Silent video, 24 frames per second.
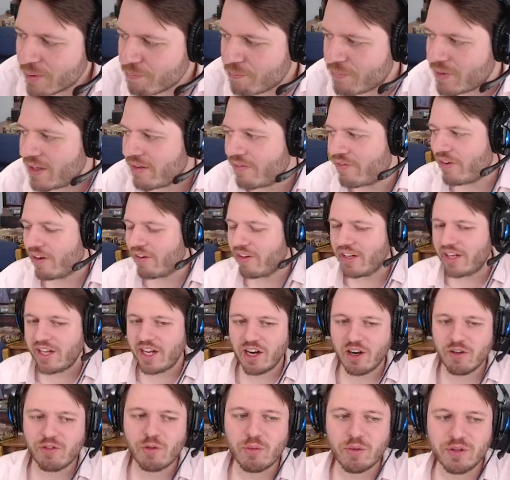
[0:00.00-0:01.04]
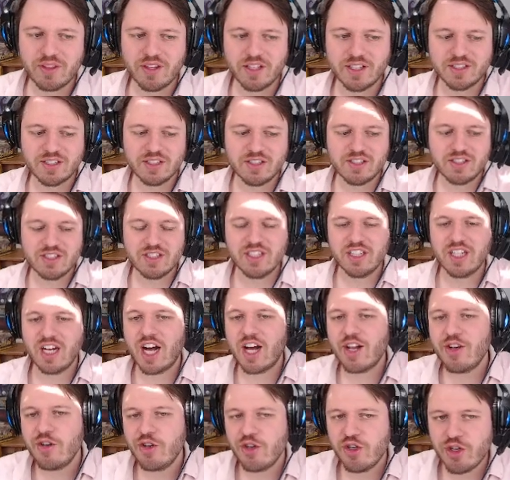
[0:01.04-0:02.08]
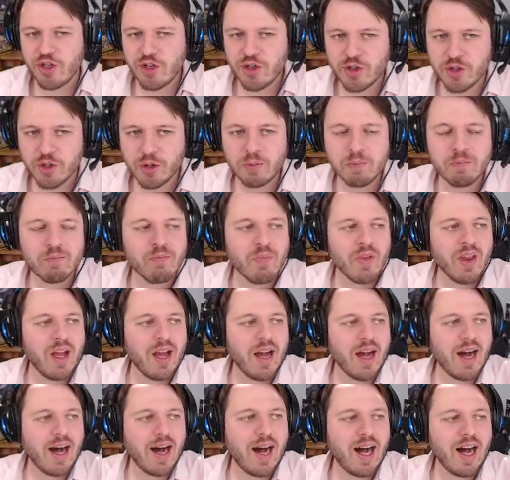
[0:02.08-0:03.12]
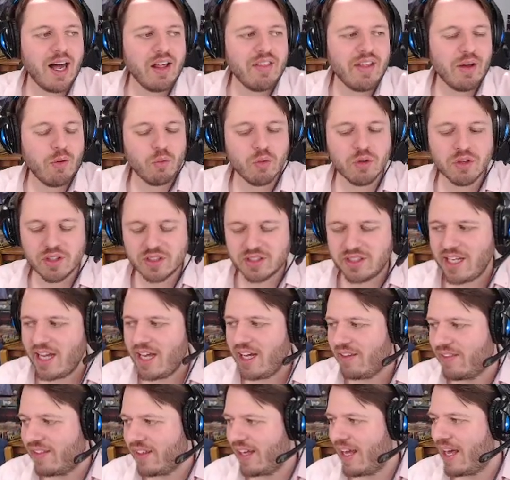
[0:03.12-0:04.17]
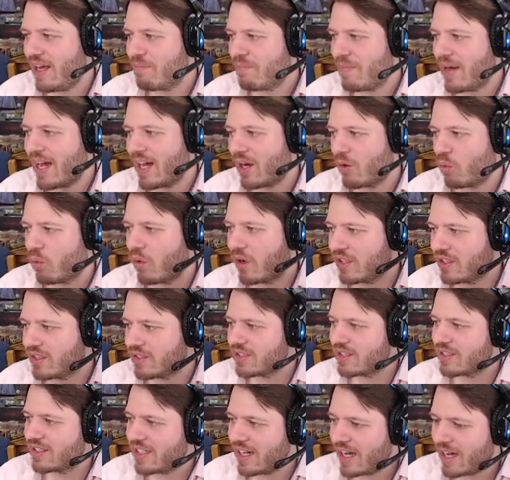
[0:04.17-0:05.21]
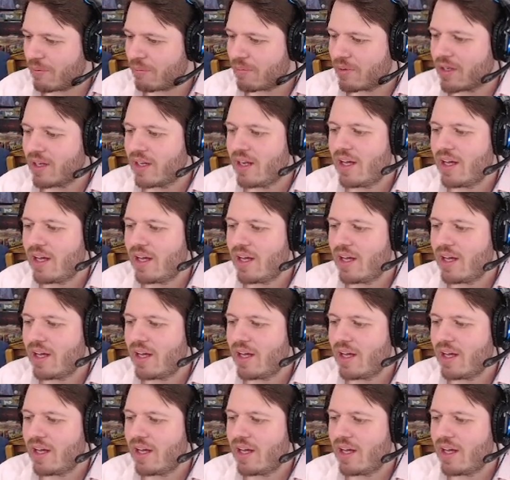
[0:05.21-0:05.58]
Be very careful with this. This is an undo that will take the game back one step.